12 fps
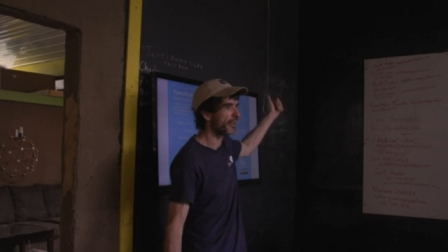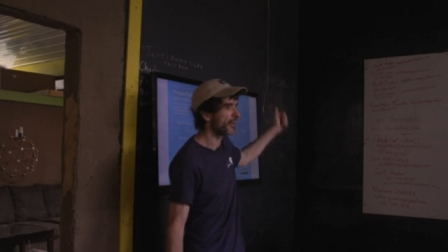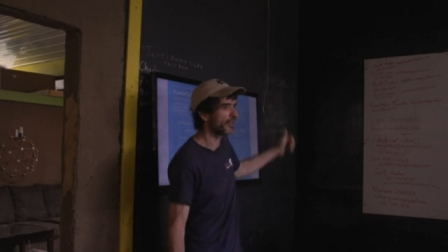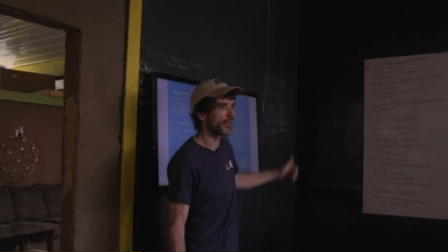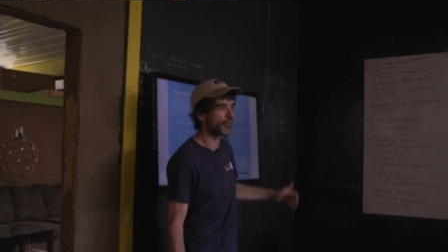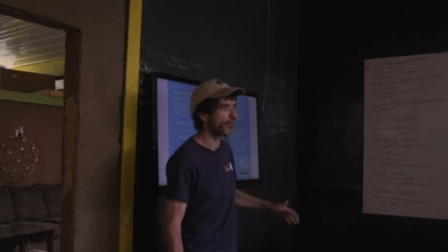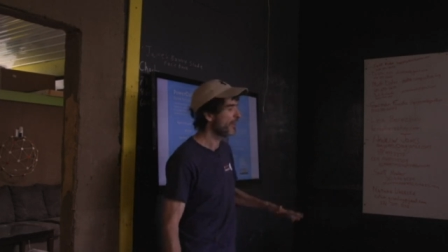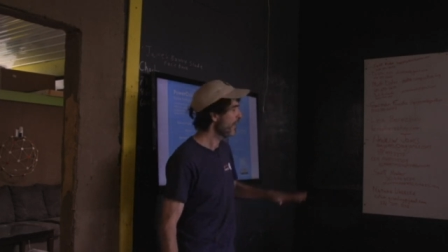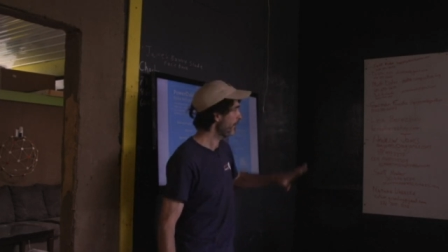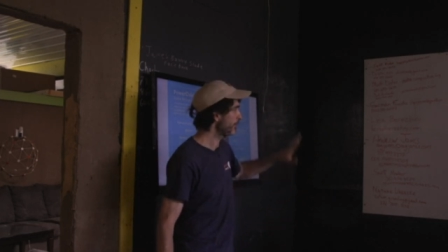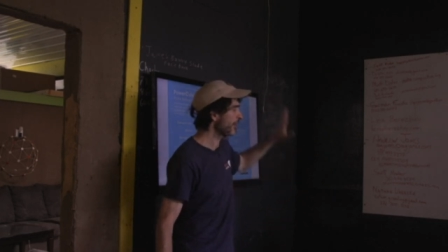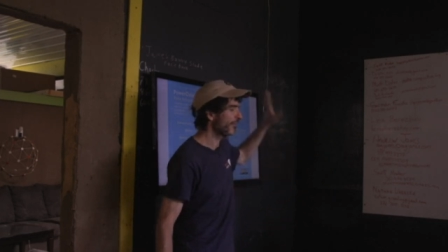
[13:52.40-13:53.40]
there, that
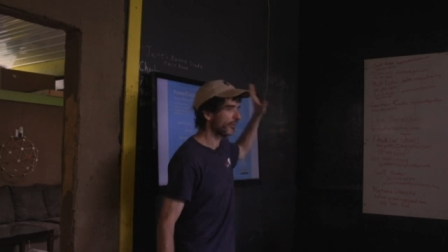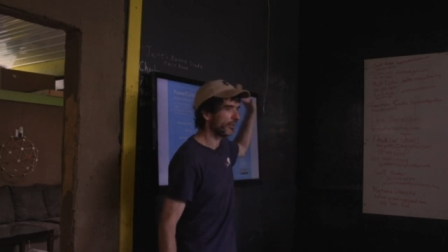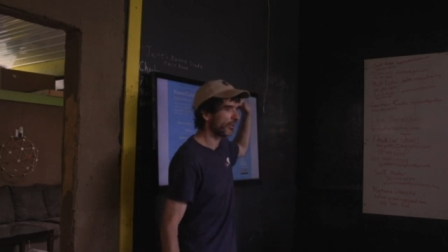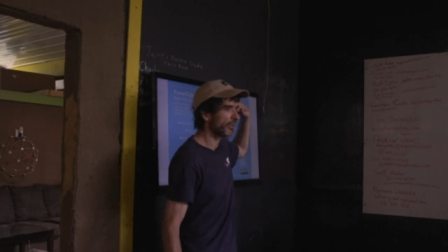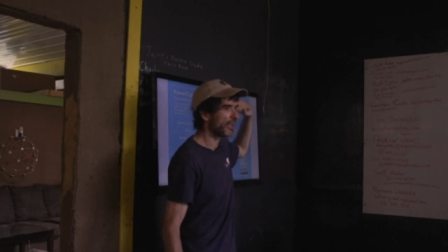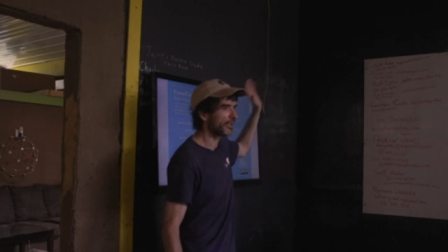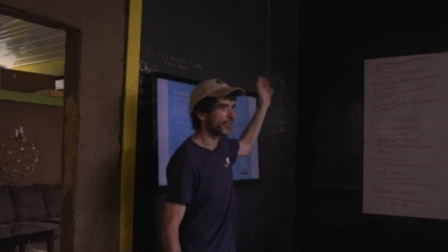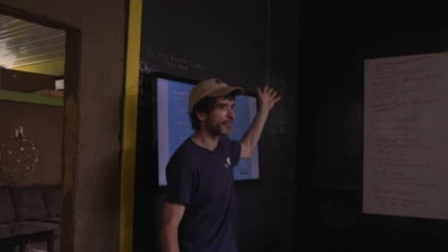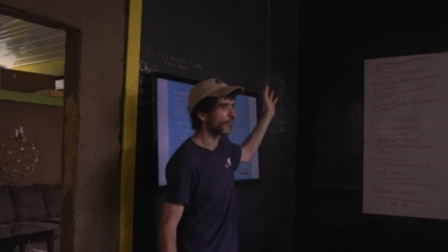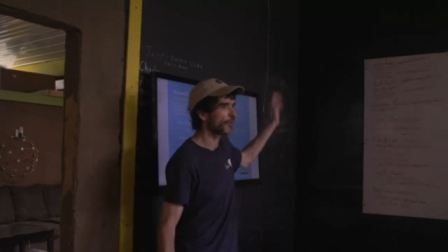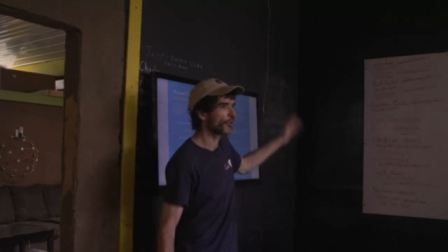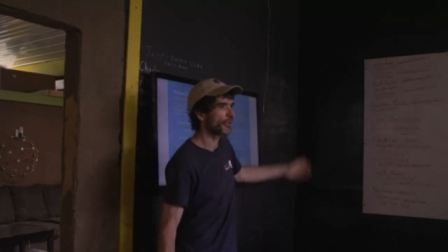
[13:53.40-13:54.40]
we have a lot of
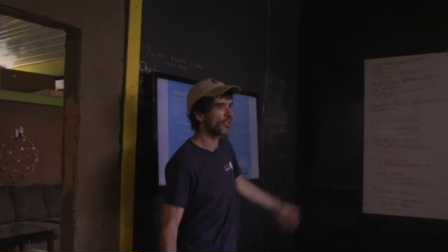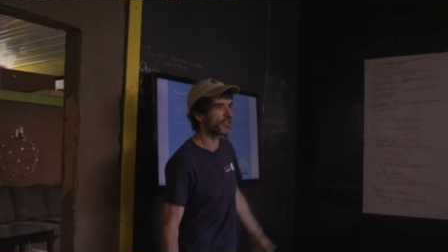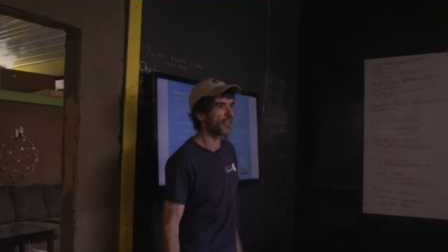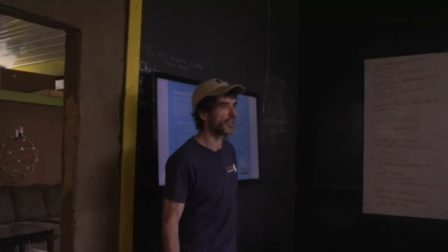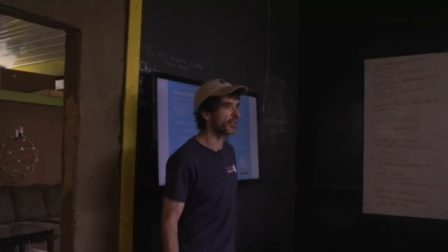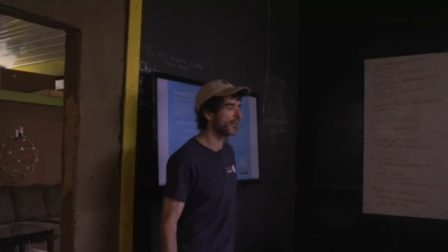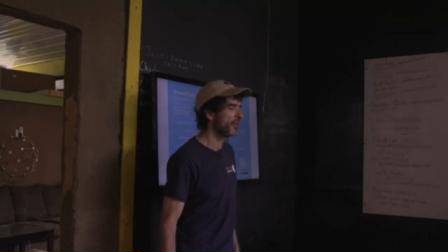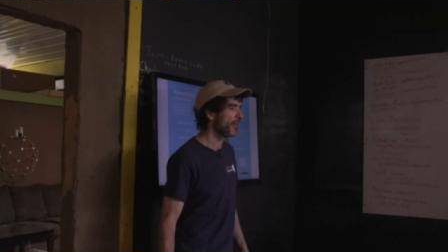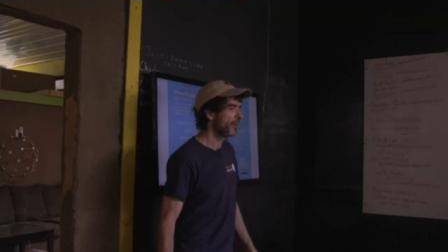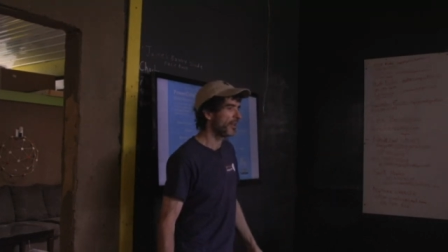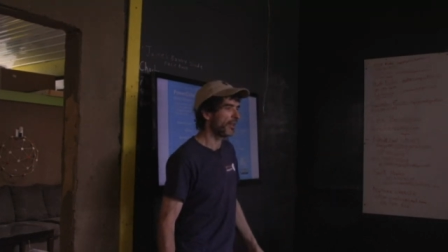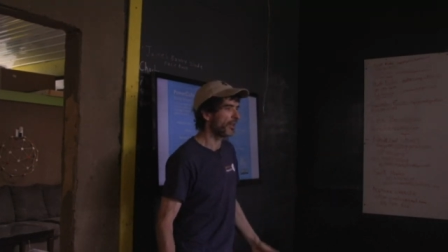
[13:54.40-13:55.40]
different trees there.
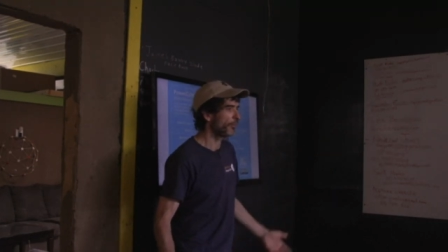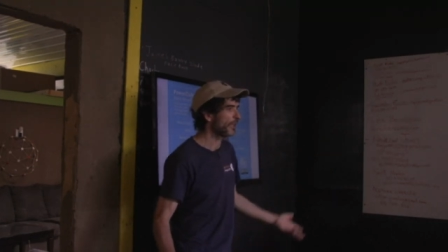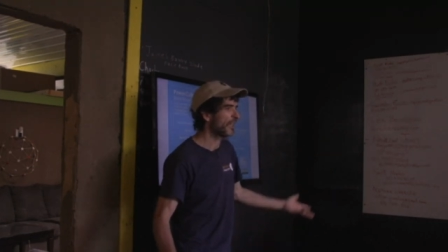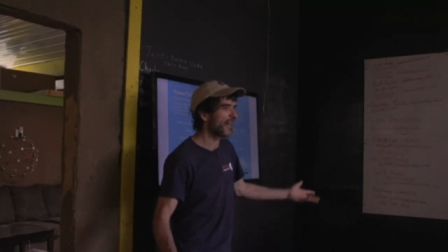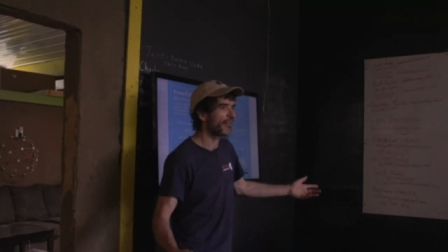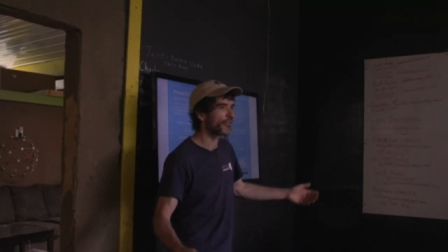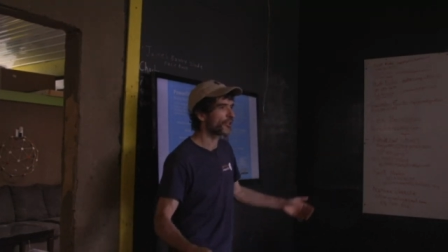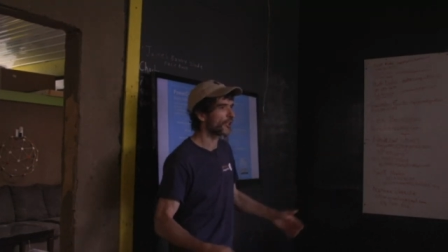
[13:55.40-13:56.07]
We can have